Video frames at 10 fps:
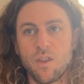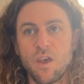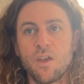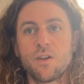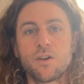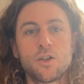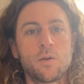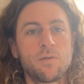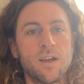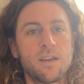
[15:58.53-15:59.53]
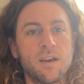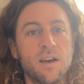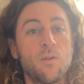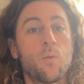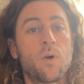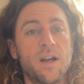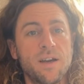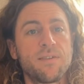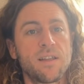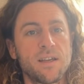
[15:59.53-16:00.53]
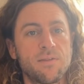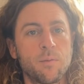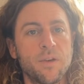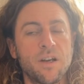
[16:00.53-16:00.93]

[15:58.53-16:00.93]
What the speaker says: they're two of like what I feel like for me are